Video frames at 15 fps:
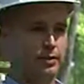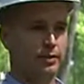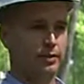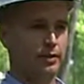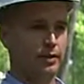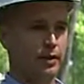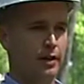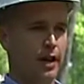
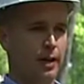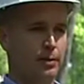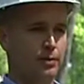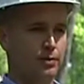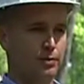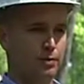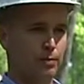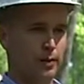it
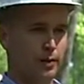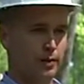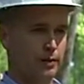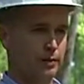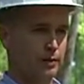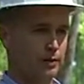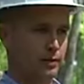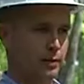happens to be
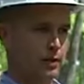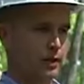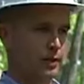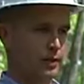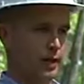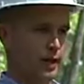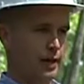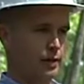a
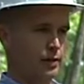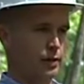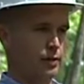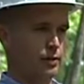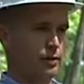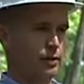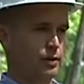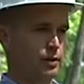day that
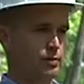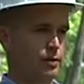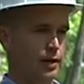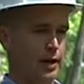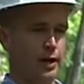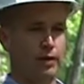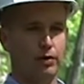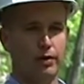the
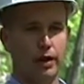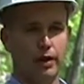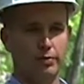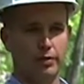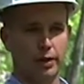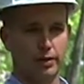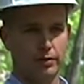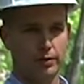mechanical
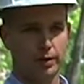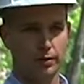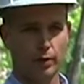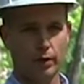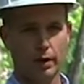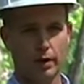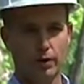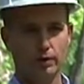contractor can
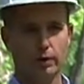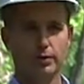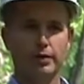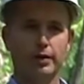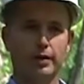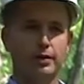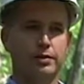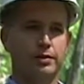weld
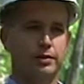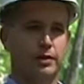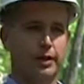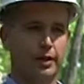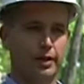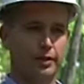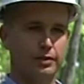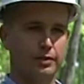underneath his
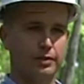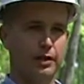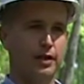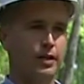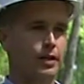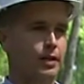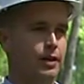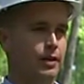tents,
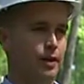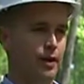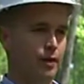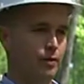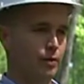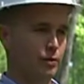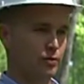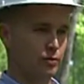
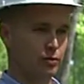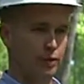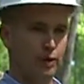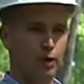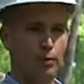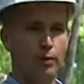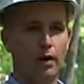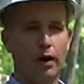there's really no
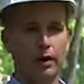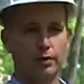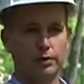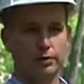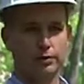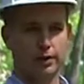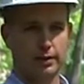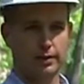progress
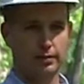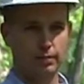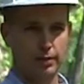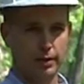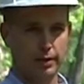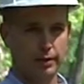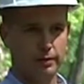that can be